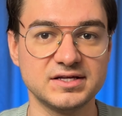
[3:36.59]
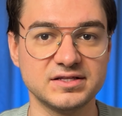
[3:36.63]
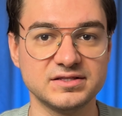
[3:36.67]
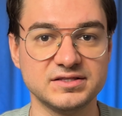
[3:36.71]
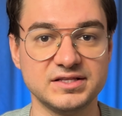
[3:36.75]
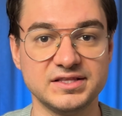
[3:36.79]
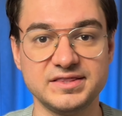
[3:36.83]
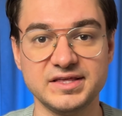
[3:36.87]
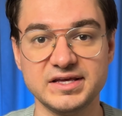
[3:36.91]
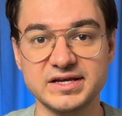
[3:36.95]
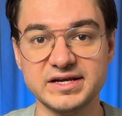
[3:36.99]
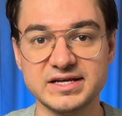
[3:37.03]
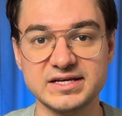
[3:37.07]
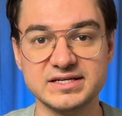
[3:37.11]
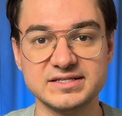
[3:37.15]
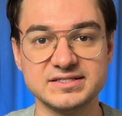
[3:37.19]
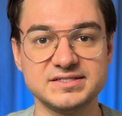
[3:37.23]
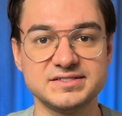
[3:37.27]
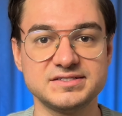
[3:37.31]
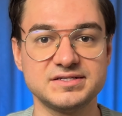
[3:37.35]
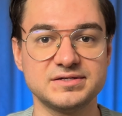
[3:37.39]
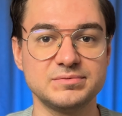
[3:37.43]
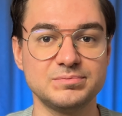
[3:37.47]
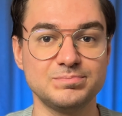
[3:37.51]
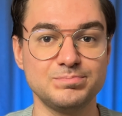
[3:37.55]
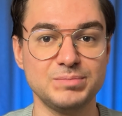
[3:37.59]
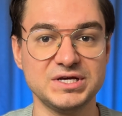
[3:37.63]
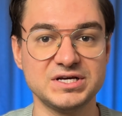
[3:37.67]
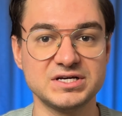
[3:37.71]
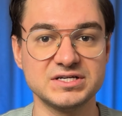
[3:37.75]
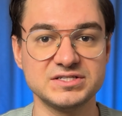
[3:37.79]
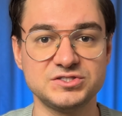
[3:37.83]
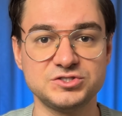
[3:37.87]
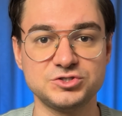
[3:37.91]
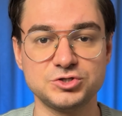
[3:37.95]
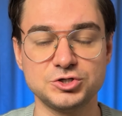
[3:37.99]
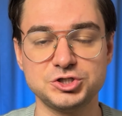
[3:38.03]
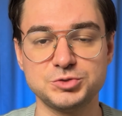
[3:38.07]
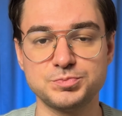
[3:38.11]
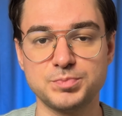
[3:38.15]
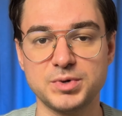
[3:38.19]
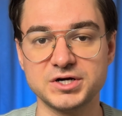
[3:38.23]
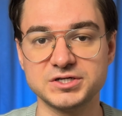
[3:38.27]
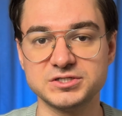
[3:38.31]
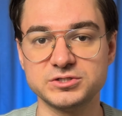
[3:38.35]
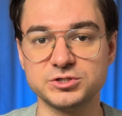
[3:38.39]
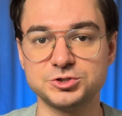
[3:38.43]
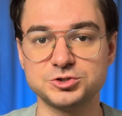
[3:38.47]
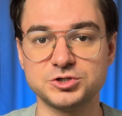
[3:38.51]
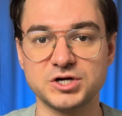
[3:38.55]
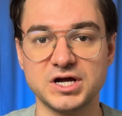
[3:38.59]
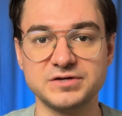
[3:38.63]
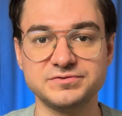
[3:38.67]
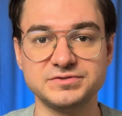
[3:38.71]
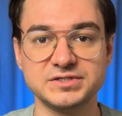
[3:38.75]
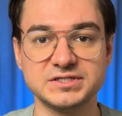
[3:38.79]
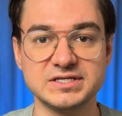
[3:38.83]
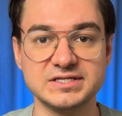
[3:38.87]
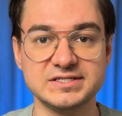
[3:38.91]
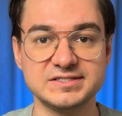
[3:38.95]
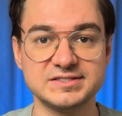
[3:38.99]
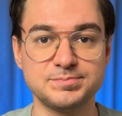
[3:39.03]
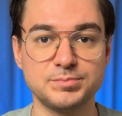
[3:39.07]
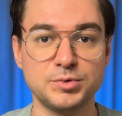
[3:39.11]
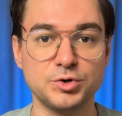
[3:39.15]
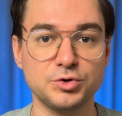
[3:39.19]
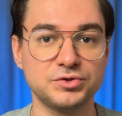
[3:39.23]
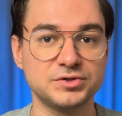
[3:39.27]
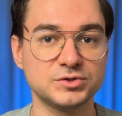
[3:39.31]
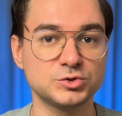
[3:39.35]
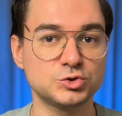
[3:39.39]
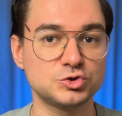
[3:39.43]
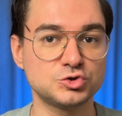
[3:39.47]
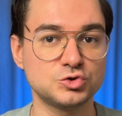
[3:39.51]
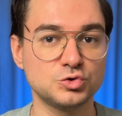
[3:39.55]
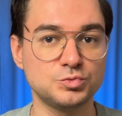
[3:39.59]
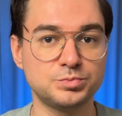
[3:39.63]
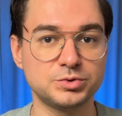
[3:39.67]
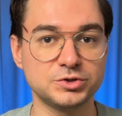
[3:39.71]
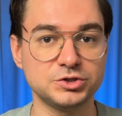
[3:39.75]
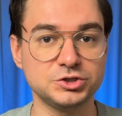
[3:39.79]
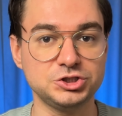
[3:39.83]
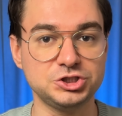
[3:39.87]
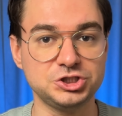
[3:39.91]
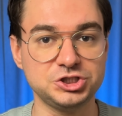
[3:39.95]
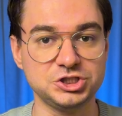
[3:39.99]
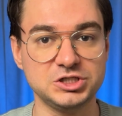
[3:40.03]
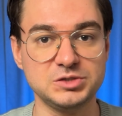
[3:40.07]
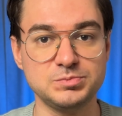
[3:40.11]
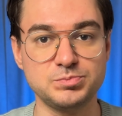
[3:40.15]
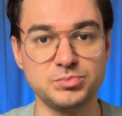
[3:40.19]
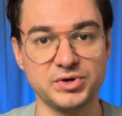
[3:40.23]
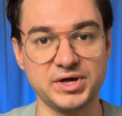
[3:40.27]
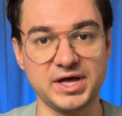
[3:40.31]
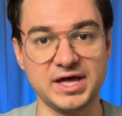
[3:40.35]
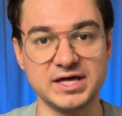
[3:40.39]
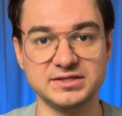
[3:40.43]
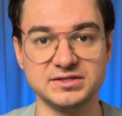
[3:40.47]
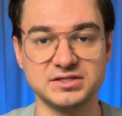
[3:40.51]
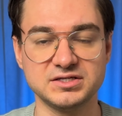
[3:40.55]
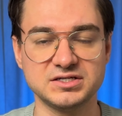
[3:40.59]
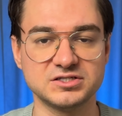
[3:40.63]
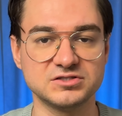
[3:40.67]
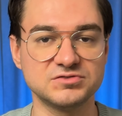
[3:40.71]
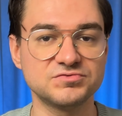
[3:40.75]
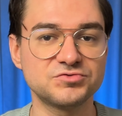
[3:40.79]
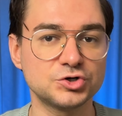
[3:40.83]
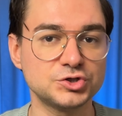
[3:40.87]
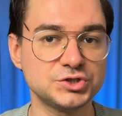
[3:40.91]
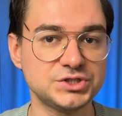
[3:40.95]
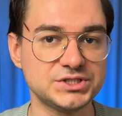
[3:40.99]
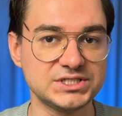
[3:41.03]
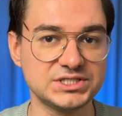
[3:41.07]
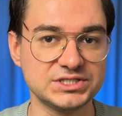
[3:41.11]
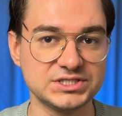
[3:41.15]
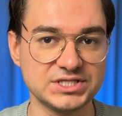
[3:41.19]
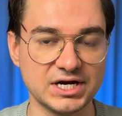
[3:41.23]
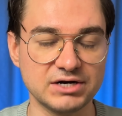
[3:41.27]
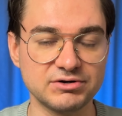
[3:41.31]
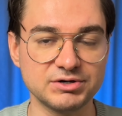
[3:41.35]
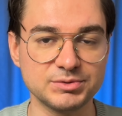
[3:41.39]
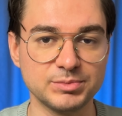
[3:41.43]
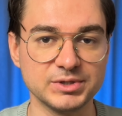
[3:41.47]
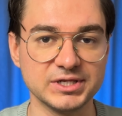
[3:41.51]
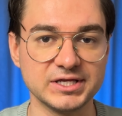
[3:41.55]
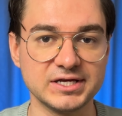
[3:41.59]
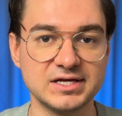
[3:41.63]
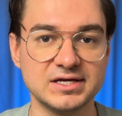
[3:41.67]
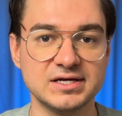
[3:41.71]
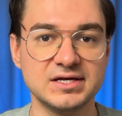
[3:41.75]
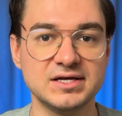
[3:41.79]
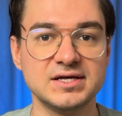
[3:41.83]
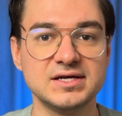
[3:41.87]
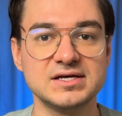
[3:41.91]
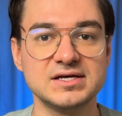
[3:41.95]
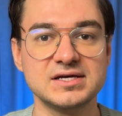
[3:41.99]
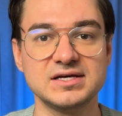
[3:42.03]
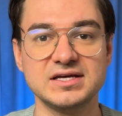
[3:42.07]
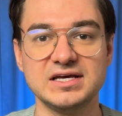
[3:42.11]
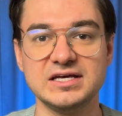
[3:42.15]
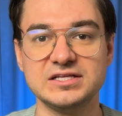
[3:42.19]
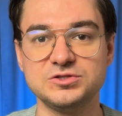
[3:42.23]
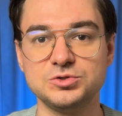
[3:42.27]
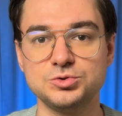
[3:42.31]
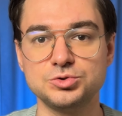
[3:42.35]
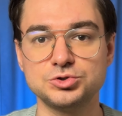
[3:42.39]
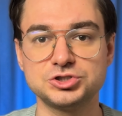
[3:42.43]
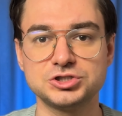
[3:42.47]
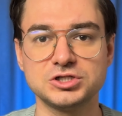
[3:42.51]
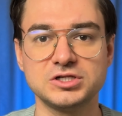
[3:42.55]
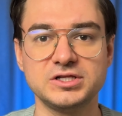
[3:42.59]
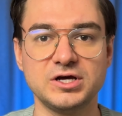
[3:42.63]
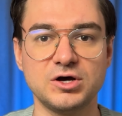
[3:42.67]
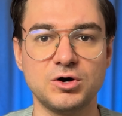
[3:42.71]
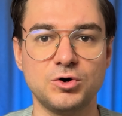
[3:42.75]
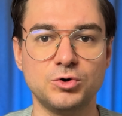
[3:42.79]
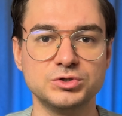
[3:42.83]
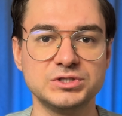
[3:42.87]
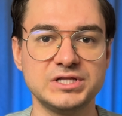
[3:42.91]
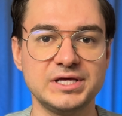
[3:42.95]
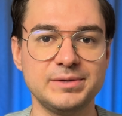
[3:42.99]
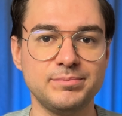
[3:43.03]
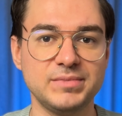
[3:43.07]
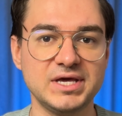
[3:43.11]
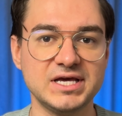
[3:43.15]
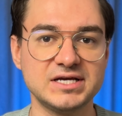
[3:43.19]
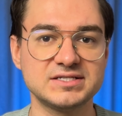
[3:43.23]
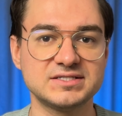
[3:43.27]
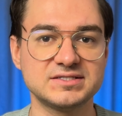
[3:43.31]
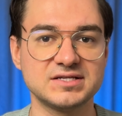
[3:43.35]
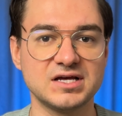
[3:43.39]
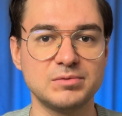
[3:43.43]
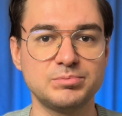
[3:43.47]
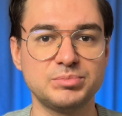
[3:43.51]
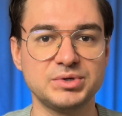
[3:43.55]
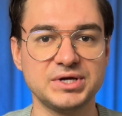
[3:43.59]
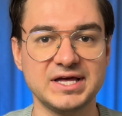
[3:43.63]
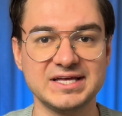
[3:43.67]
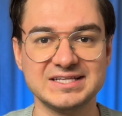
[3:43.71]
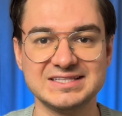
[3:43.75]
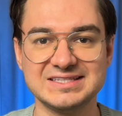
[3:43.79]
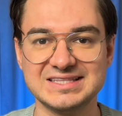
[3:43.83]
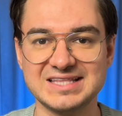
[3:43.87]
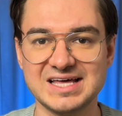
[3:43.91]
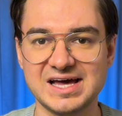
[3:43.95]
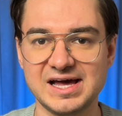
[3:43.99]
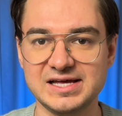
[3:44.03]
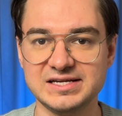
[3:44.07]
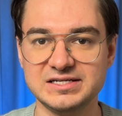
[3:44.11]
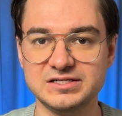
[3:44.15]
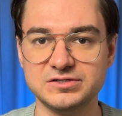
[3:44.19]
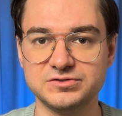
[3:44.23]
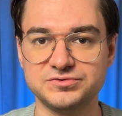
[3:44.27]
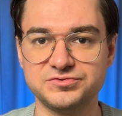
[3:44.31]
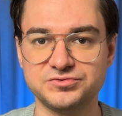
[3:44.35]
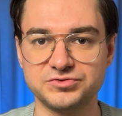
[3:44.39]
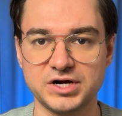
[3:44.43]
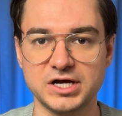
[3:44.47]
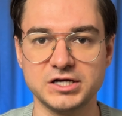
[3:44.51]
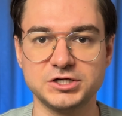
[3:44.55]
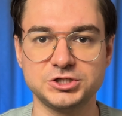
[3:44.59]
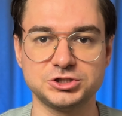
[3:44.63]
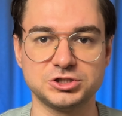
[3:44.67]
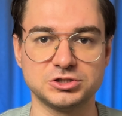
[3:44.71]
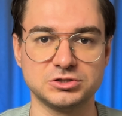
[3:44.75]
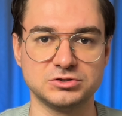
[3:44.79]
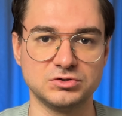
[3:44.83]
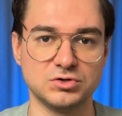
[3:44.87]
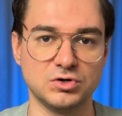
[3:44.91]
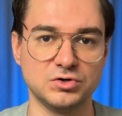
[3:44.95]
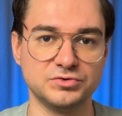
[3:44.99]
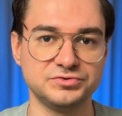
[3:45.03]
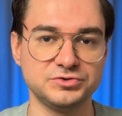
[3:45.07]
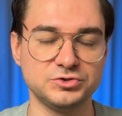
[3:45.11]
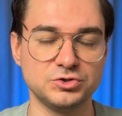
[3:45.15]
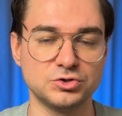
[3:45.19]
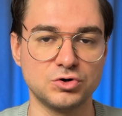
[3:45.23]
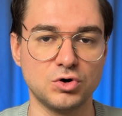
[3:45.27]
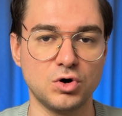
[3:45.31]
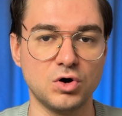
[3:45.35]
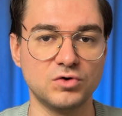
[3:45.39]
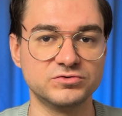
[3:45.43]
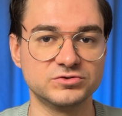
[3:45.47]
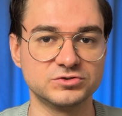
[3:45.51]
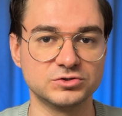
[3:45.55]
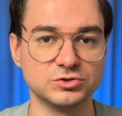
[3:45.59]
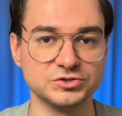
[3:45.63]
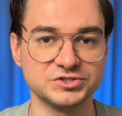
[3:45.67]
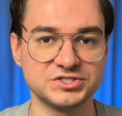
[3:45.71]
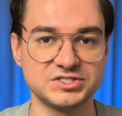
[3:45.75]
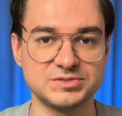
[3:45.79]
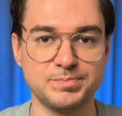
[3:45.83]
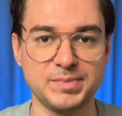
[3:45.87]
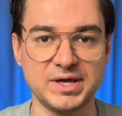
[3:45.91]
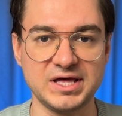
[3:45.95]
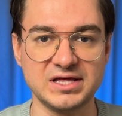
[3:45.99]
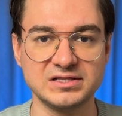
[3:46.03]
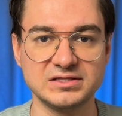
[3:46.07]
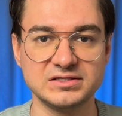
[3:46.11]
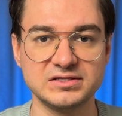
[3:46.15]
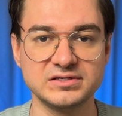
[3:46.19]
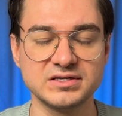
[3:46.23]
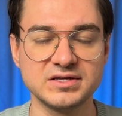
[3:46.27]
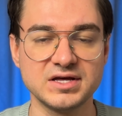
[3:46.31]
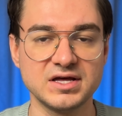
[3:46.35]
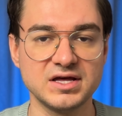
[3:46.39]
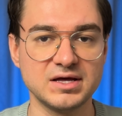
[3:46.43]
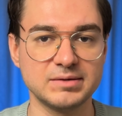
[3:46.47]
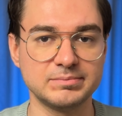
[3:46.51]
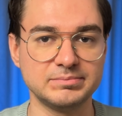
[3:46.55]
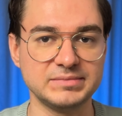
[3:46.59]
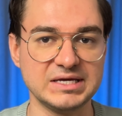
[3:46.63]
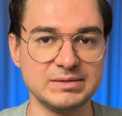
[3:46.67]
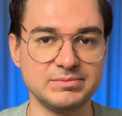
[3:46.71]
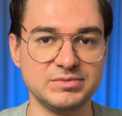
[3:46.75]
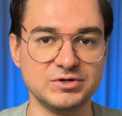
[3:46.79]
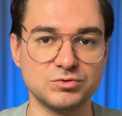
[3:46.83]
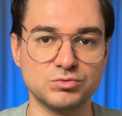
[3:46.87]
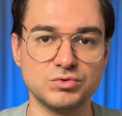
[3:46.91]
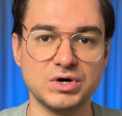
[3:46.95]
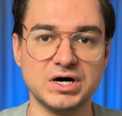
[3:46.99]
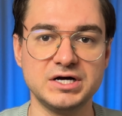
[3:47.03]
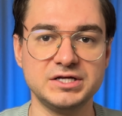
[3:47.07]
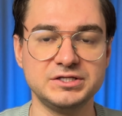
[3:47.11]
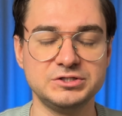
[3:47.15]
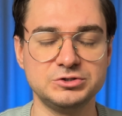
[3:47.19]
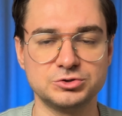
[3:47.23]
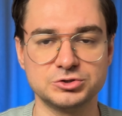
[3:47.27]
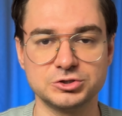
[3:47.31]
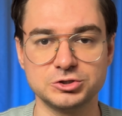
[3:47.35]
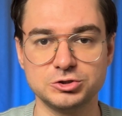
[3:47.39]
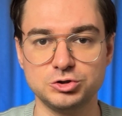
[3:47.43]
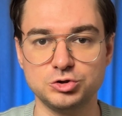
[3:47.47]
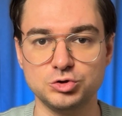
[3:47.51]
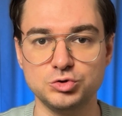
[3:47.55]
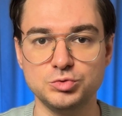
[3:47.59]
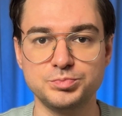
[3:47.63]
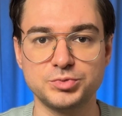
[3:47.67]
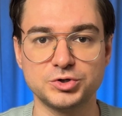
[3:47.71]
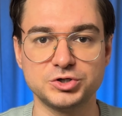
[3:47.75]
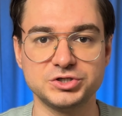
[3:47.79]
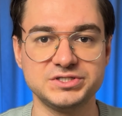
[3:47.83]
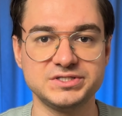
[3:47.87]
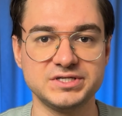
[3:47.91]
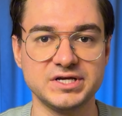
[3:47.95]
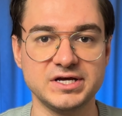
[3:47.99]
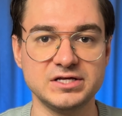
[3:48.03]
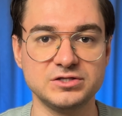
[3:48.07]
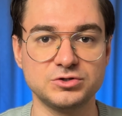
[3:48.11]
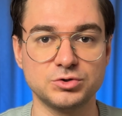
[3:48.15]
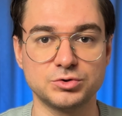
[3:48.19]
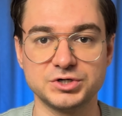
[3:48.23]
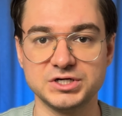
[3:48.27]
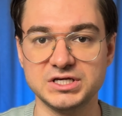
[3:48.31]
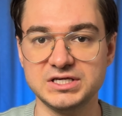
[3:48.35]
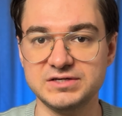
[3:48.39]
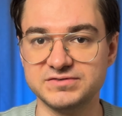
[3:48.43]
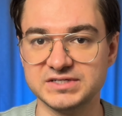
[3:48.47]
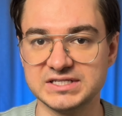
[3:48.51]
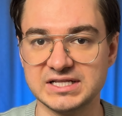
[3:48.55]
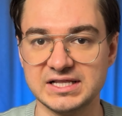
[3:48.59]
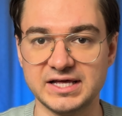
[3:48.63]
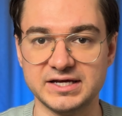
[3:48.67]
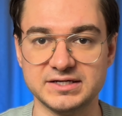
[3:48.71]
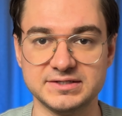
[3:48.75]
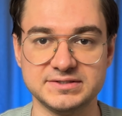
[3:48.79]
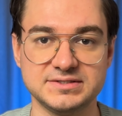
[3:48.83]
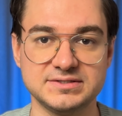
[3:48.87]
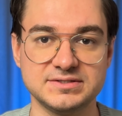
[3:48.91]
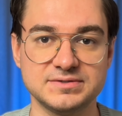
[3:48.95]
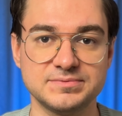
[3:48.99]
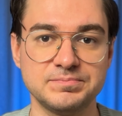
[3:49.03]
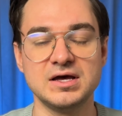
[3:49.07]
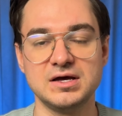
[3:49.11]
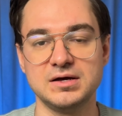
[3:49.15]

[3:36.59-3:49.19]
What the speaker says: The thing is, because search partner traffic is both super cheap and converts terribly, it usually only makes up a tiny fraction of your overall spend, maybe 1 or 2% or even less.